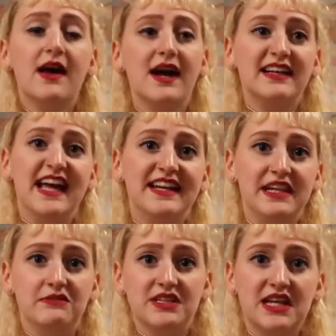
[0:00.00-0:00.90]
Again,
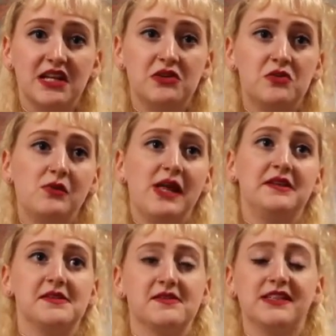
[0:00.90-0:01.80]
it was getting too
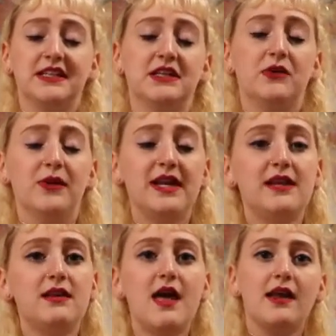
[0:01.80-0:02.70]
late to really go
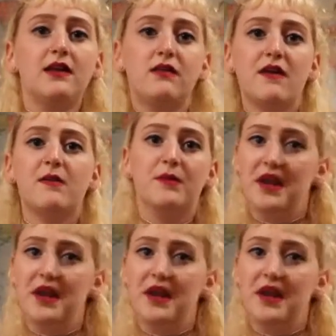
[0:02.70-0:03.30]
in anything,